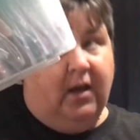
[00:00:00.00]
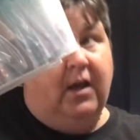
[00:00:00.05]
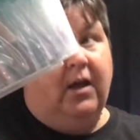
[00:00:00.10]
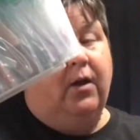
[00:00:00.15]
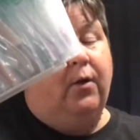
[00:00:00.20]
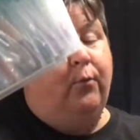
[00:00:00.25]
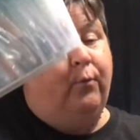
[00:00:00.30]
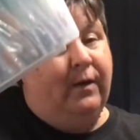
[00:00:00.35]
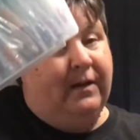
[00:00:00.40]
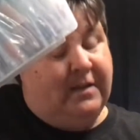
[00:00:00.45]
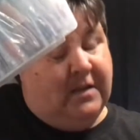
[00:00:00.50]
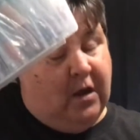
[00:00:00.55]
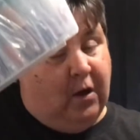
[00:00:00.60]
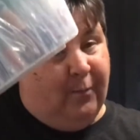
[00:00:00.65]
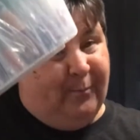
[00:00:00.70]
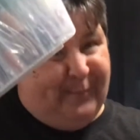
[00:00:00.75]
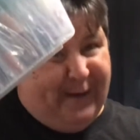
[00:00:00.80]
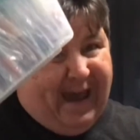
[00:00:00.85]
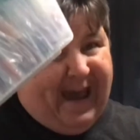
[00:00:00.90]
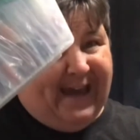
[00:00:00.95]
with no
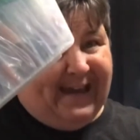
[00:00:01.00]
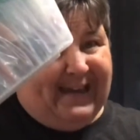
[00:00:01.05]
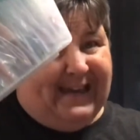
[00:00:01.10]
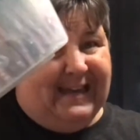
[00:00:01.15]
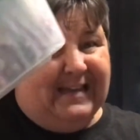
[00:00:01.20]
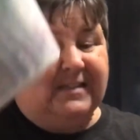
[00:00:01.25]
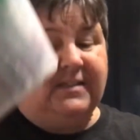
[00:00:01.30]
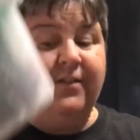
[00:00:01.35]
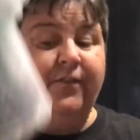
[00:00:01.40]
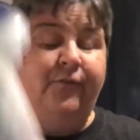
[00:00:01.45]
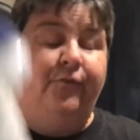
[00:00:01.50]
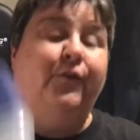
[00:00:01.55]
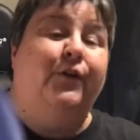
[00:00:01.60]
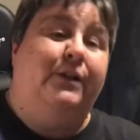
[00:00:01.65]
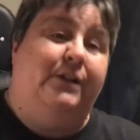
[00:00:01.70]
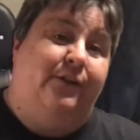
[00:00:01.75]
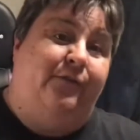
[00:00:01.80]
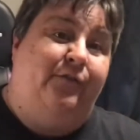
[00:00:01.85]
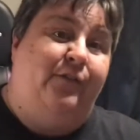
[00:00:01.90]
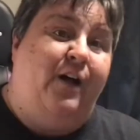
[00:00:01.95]
baggies
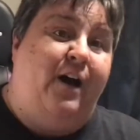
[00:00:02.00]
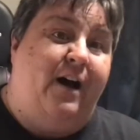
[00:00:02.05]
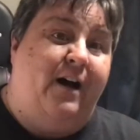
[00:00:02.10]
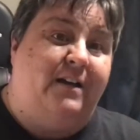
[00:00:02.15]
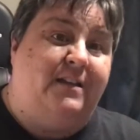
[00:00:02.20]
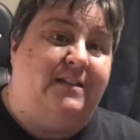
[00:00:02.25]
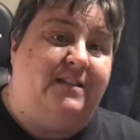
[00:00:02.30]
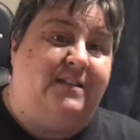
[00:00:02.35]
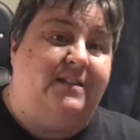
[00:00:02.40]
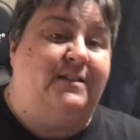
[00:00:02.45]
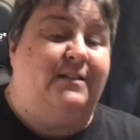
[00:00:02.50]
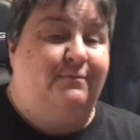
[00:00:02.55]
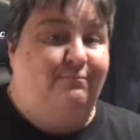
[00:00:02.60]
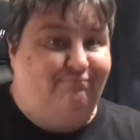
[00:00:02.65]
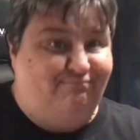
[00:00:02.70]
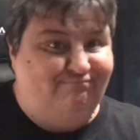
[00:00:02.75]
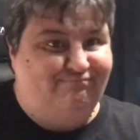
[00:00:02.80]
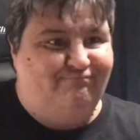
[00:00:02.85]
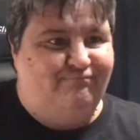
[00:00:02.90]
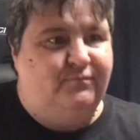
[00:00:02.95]
full of floss
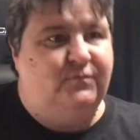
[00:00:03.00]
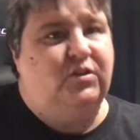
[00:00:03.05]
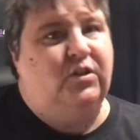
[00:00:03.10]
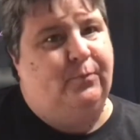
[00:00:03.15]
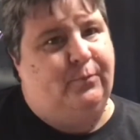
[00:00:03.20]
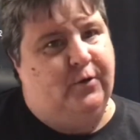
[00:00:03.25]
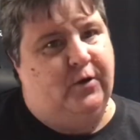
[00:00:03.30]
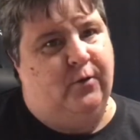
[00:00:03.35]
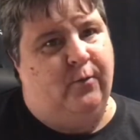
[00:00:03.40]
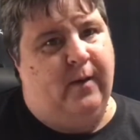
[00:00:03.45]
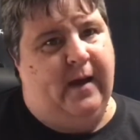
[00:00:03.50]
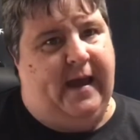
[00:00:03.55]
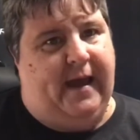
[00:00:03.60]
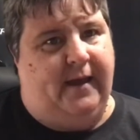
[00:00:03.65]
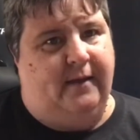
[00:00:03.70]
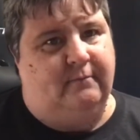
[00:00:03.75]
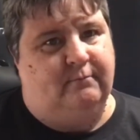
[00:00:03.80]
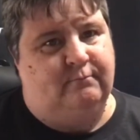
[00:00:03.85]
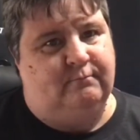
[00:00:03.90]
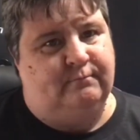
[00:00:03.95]
to put away.
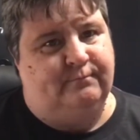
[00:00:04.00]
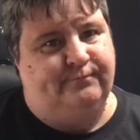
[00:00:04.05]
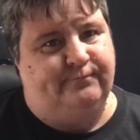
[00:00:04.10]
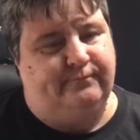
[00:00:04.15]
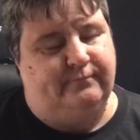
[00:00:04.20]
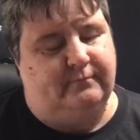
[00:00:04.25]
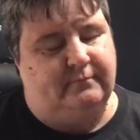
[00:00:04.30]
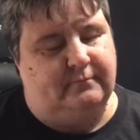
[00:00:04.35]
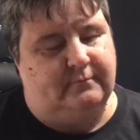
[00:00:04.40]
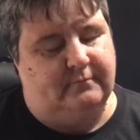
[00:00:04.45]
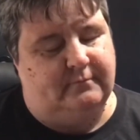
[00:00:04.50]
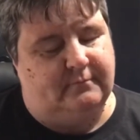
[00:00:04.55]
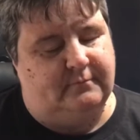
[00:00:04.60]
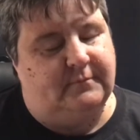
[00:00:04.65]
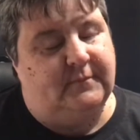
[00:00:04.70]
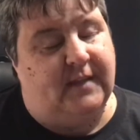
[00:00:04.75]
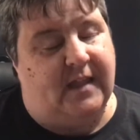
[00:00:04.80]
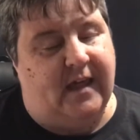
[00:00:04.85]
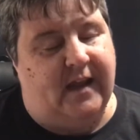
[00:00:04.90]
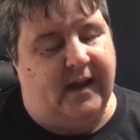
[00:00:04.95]

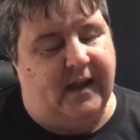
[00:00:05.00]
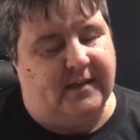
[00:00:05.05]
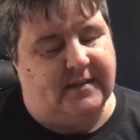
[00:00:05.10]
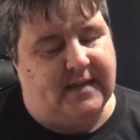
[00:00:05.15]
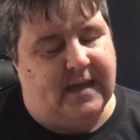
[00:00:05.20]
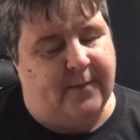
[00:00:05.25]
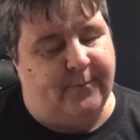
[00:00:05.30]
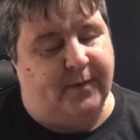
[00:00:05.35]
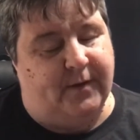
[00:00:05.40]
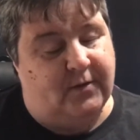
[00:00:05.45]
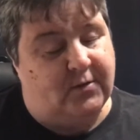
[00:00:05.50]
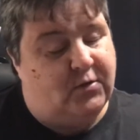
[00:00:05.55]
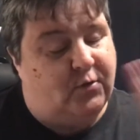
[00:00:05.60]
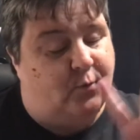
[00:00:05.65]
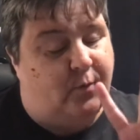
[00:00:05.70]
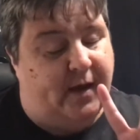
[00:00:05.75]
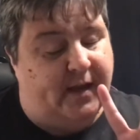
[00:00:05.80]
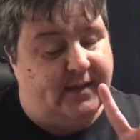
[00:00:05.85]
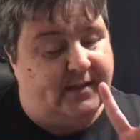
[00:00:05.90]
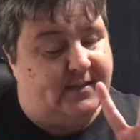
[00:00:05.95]
That has happened
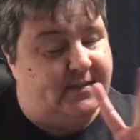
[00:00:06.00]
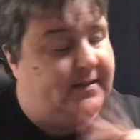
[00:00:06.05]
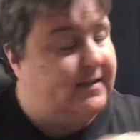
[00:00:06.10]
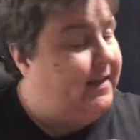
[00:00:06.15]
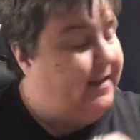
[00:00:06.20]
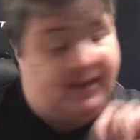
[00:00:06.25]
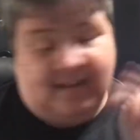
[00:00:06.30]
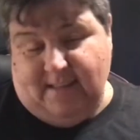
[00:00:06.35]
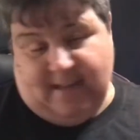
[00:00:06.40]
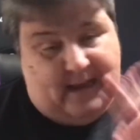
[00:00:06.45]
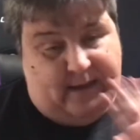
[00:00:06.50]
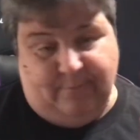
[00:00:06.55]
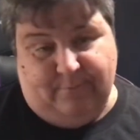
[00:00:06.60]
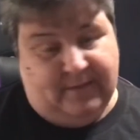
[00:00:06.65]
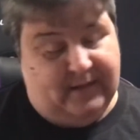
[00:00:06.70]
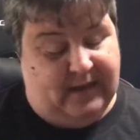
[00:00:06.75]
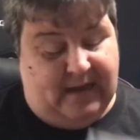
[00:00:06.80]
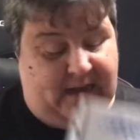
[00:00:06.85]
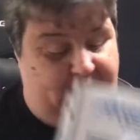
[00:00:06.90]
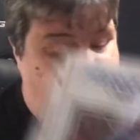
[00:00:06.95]
twice, and
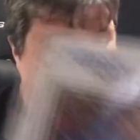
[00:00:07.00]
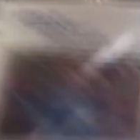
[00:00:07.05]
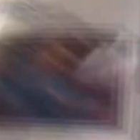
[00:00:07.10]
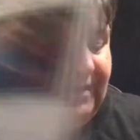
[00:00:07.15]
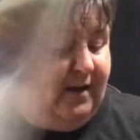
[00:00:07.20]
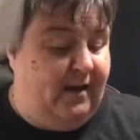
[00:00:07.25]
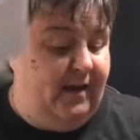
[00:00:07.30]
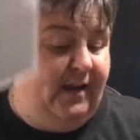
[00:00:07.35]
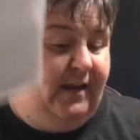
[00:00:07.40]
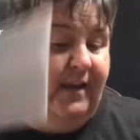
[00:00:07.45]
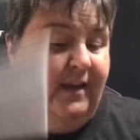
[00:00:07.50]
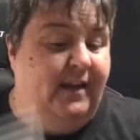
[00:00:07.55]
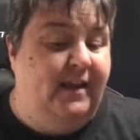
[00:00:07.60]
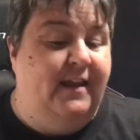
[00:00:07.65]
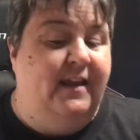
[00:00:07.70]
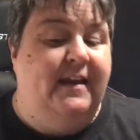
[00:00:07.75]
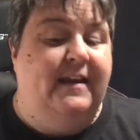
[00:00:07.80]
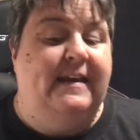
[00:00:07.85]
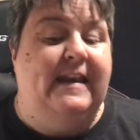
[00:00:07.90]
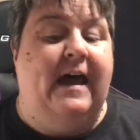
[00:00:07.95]
I'm done.
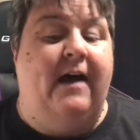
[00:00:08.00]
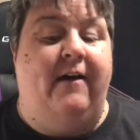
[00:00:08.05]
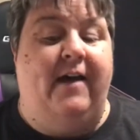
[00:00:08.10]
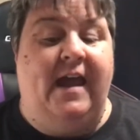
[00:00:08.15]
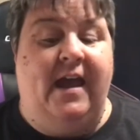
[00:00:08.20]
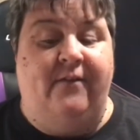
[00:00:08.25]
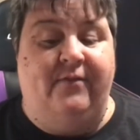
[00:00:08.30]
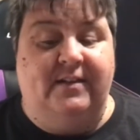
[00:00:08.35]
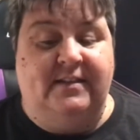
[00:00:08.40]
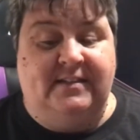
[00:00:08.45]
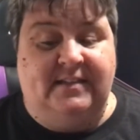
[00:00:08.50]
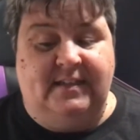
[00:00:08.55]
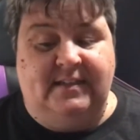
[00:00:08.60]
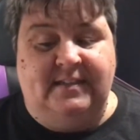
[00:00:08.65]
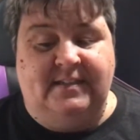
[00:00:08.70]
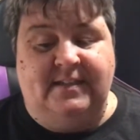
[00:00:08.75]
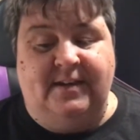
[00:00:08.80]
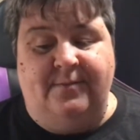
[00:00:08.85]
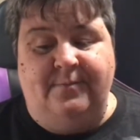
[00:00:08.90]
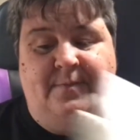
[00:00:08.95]
Now I have a
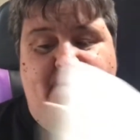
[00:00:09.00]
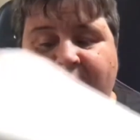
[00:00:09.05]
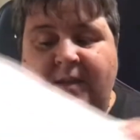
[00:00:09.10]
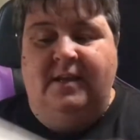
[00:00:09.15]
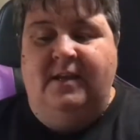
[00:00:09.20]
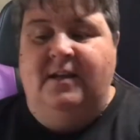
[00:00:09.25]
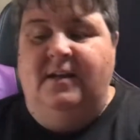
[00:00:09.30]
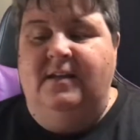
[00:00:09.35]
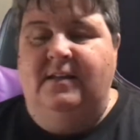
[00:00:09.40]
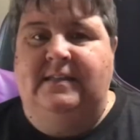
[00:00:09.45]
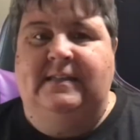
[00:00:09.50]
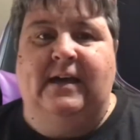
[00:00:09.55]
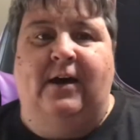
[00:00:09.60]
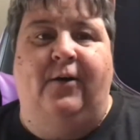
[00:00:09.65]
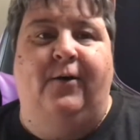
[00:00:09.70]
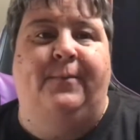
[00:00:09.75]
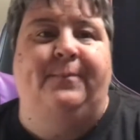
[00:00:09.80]
system. So